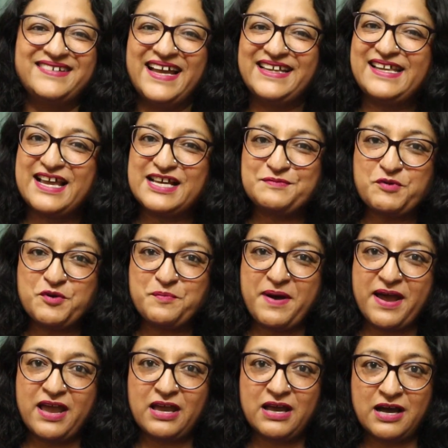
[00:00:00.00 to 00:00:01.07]
And the last book
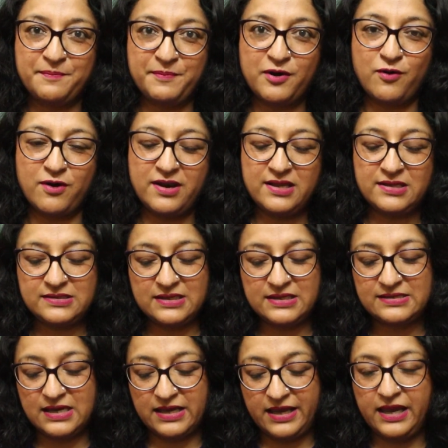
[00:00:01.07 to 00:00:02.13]
by HarperCollins
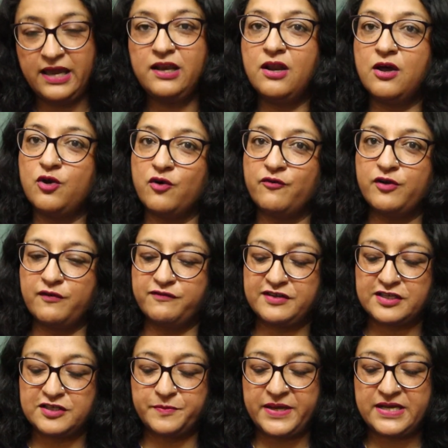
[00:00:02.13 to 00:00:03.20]
is again a novel of
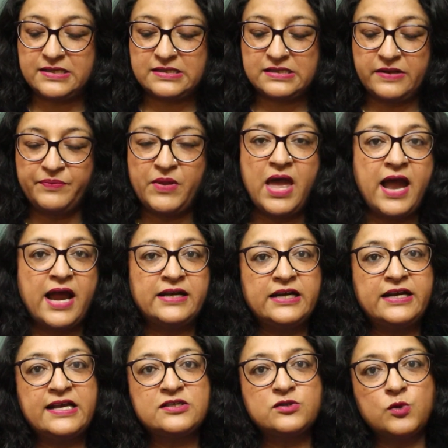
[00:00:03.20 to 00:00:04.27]
suspense, and
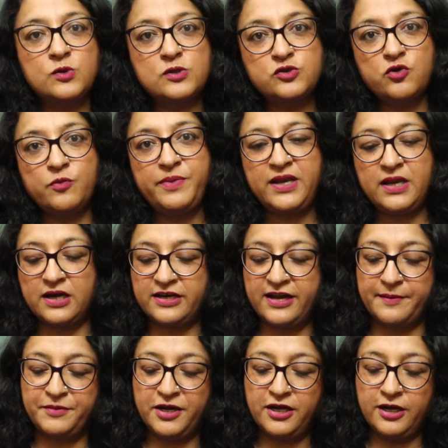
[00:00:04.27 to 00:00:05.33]
it has also been
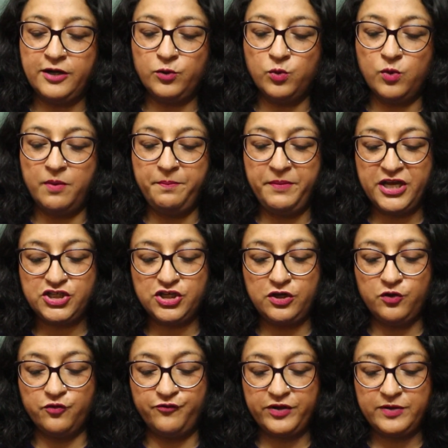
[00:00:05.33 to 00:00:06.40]
adapted into a major
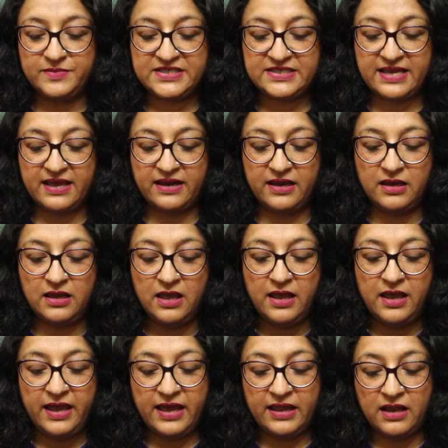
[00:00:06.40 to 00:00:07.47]
new film starring
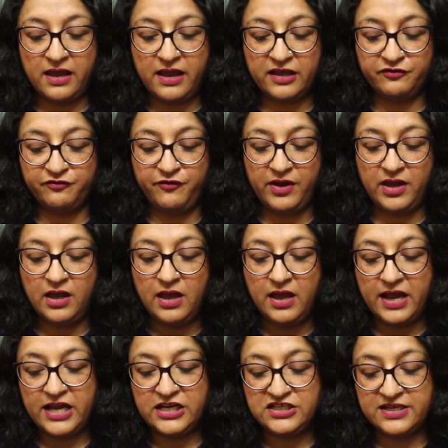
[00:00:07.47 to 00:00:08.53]
Anna Hathaway
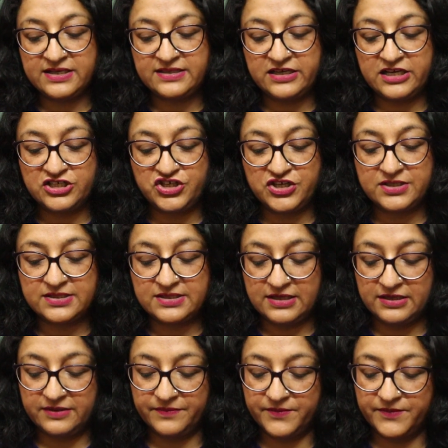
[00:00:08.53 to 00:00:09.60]
and Jessica
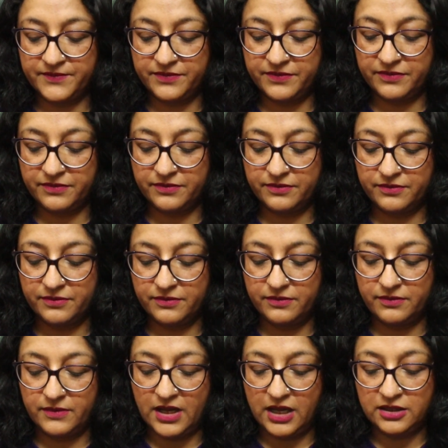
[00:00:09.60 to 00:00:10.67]
Chastain.
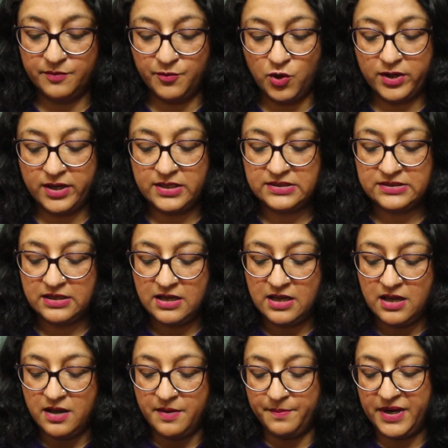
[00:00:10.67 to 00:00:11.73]
And the book is
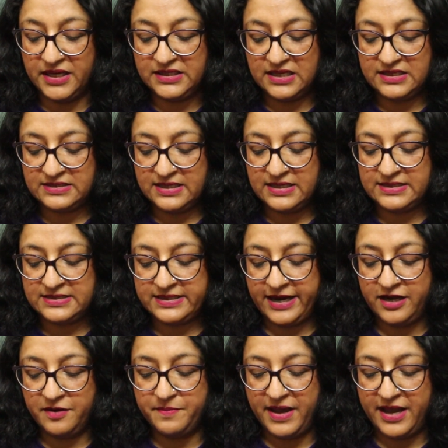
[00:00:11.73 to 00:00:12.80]
Mother's
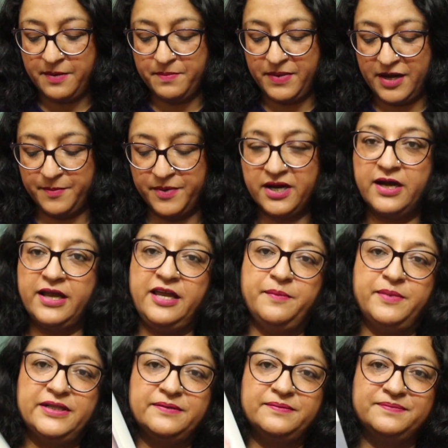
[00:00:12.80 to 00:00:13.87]
Instinct by Barbara
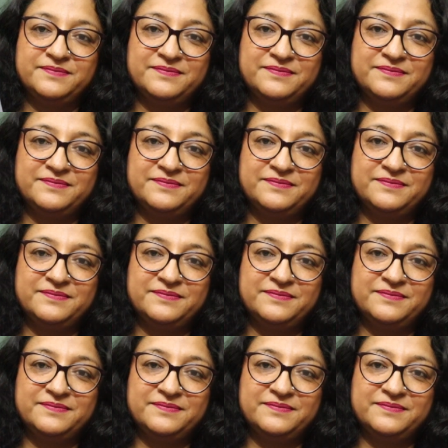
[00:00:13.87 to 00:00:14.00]
Abel.